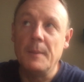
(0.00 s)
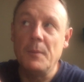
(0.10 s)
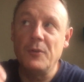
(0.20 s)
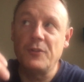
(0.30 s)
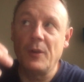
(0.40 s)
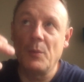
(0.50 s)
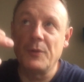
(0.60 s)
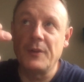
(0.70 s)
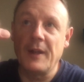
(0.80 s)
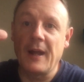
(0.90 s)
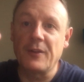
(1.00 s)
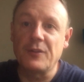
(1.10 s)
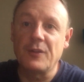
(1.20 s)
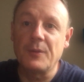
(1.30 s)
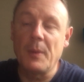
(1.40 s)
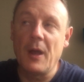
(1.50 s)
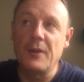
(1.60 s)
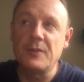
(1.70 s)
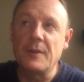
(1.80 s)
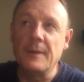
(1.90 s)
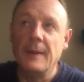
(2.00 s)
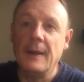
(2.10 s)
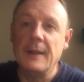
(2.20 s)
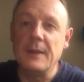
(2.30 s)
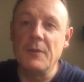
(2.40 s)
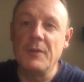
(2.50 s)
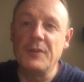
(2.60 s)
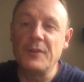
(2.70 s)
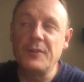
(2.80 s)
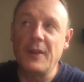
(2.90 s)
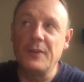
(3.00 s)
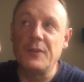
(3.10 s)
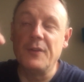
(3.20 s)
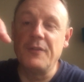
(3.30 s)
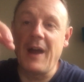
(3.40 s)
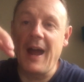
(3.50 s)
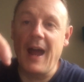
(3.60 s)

but she was an anxious person. There is a sense of